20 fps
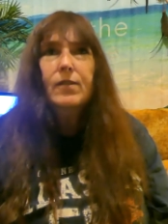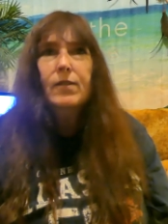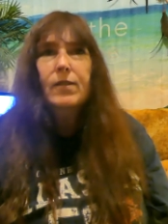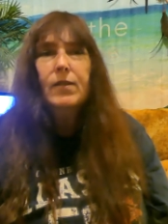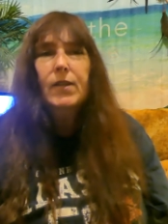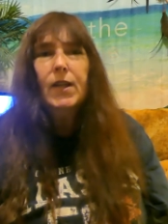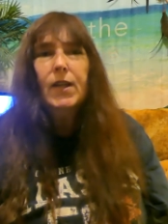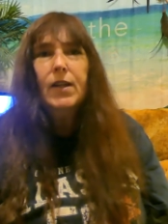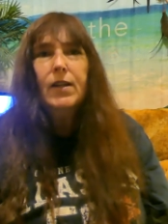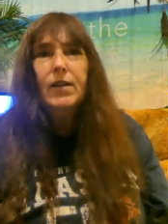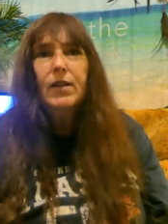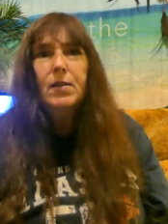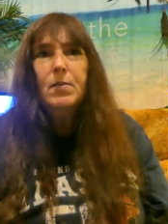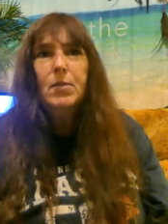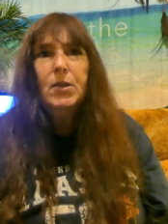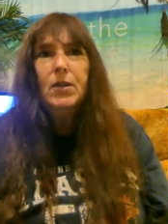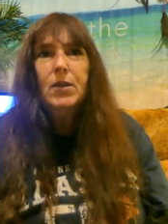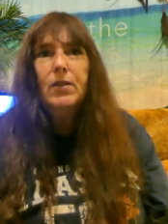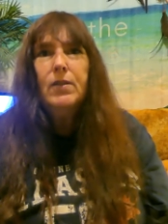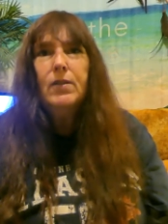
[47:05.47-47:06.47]
And they get them
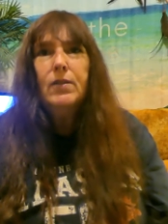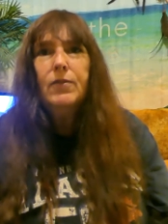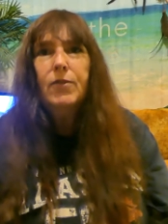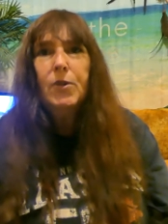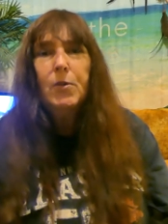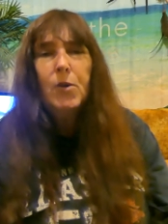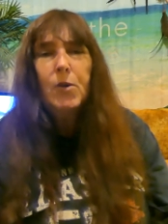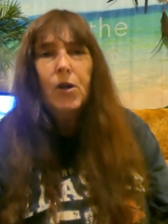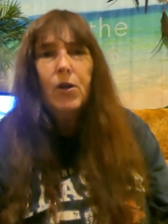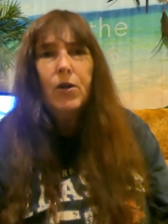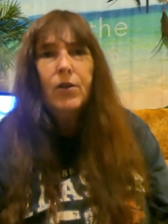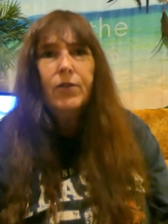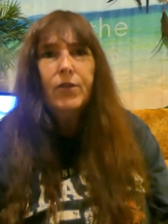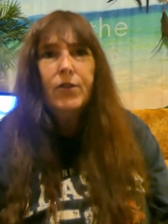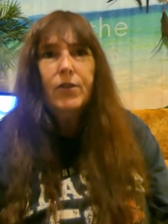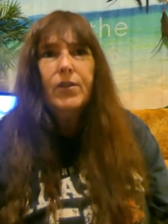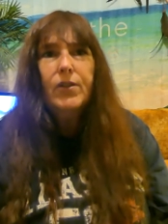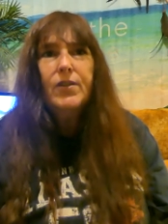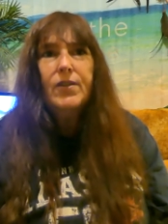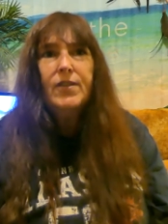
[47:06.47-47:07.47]
in from all over
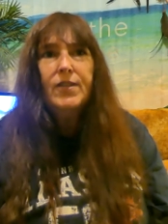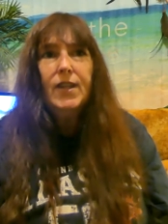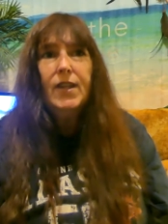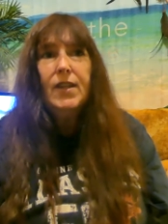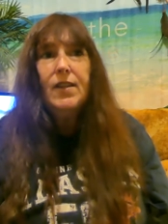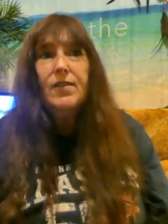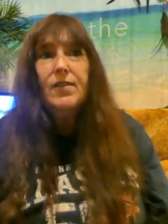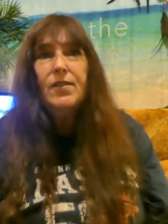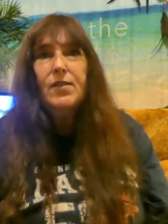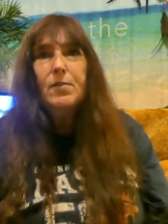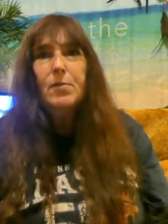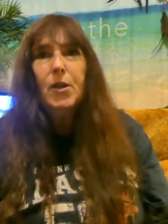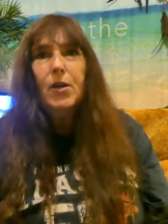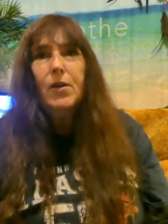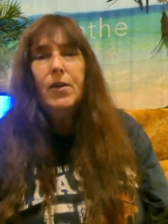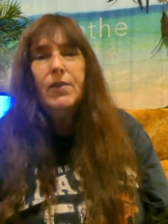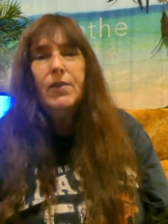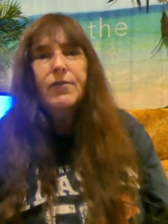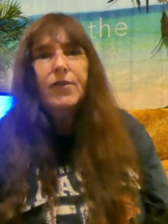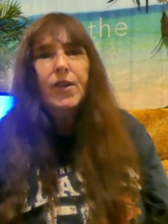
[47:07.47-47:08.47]
the state just about.
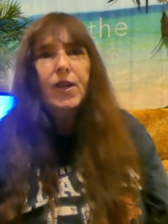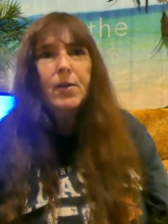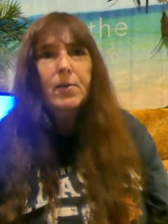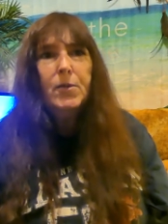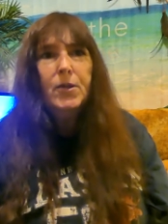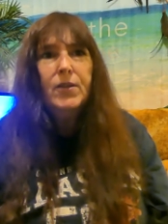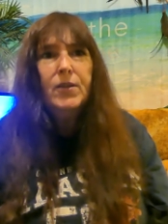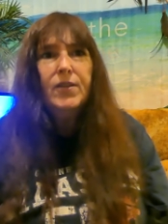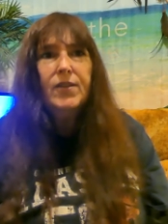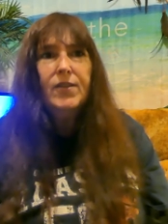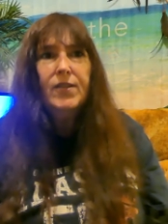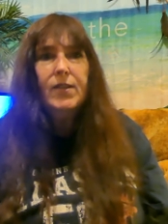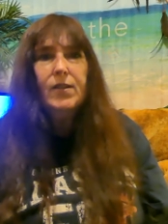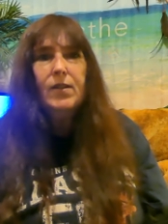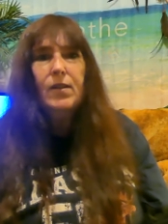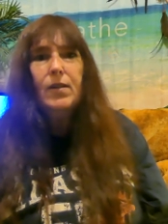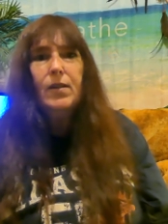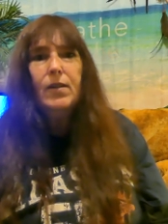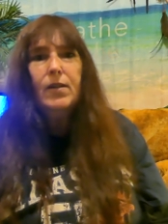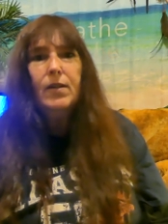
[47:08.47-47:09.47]
They fly them into
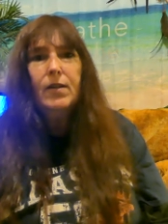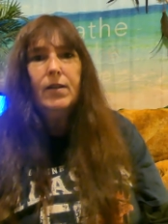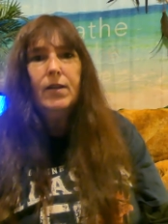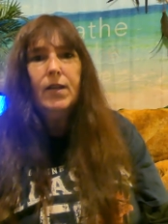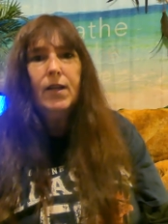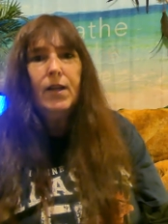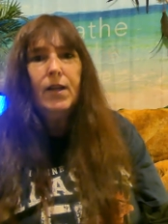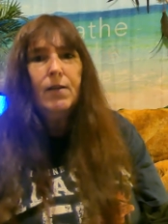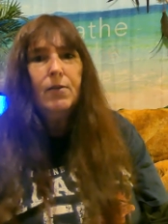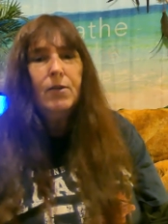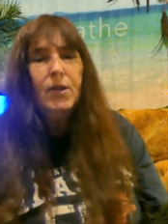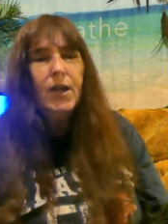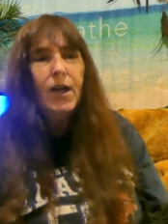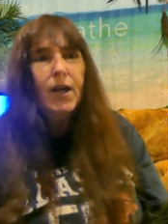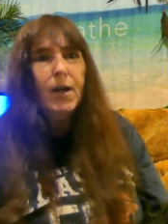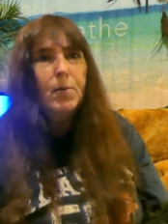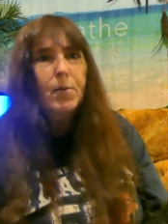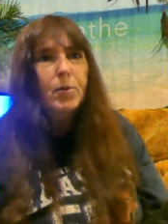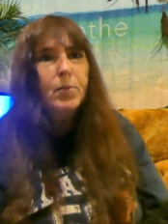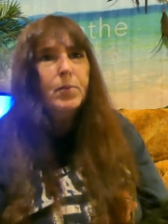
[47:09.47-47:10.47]
Sitka and they
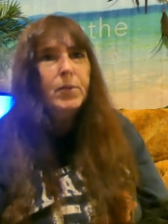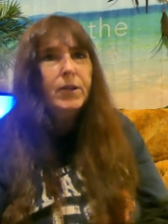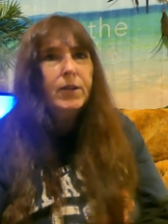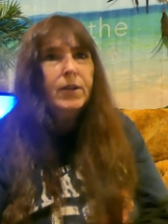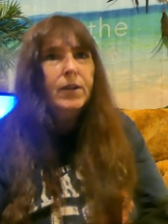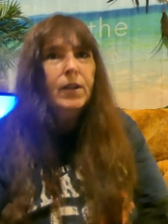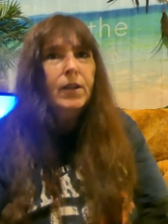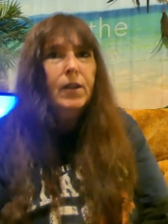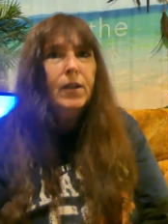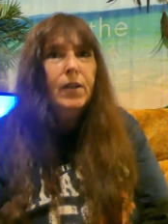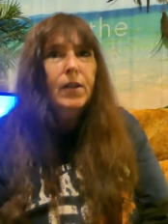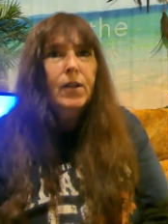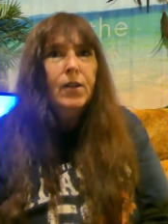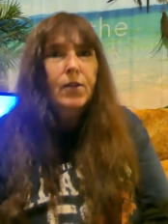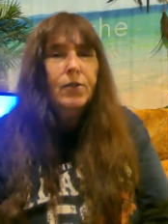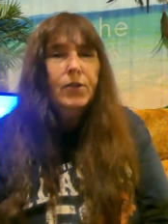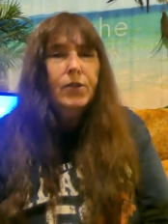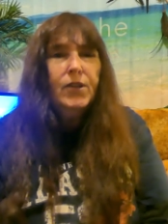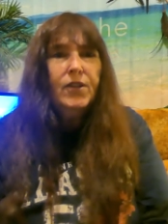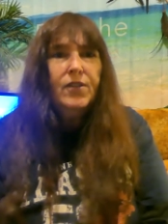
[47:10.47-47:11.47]
rehab them and
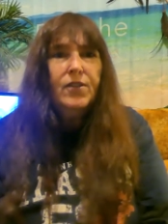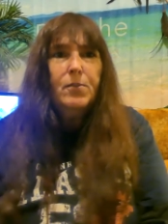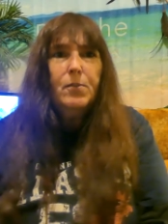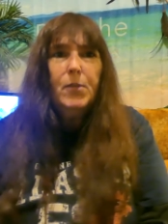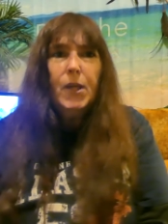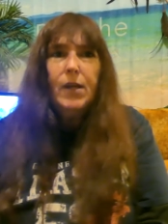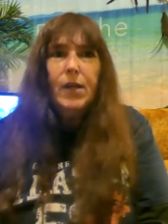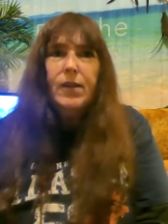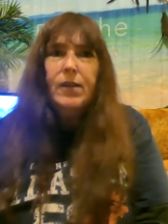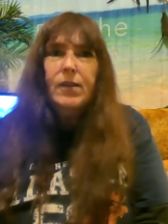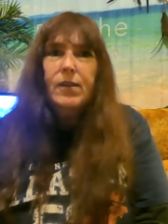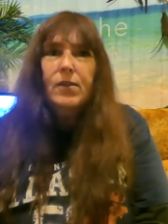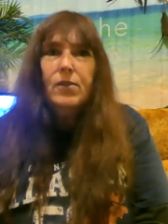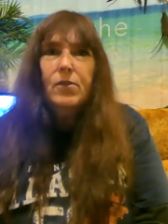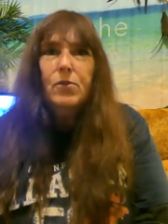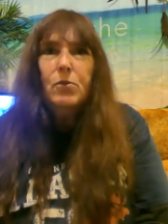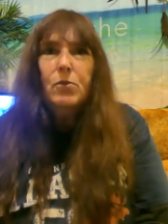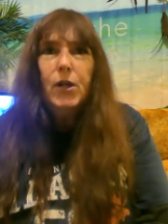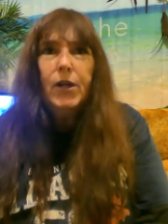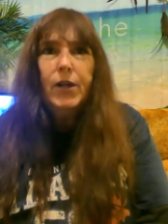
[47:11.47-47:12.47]
release them back into
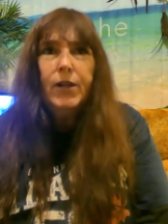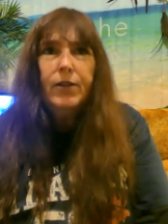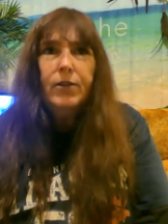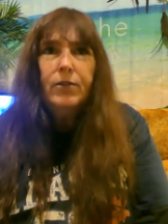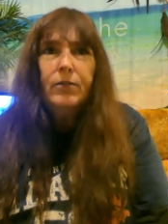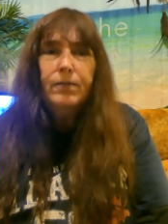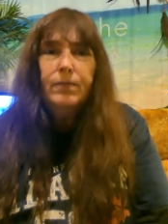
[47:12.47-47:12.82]
the wild.